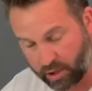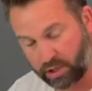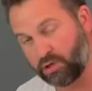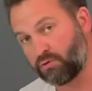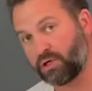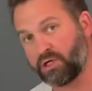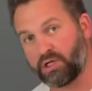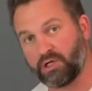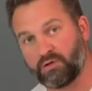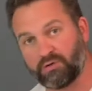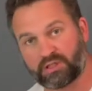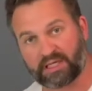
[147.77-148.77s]
you can
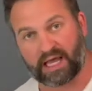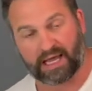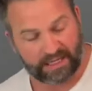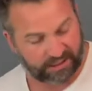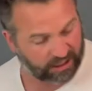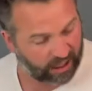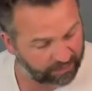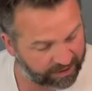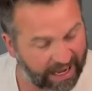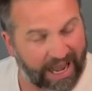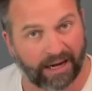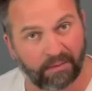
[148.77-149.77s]
use a diamond
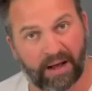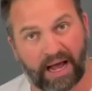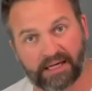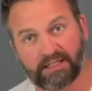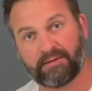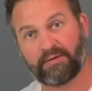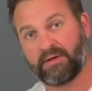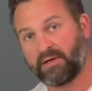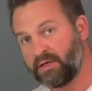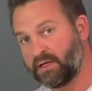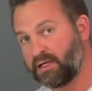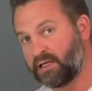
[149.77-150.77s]
hand pad
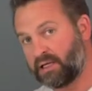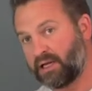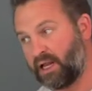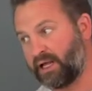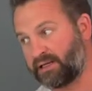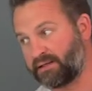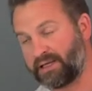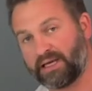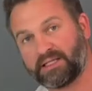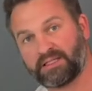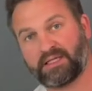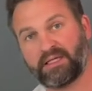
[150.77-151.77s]
like
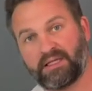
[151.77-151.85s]
this.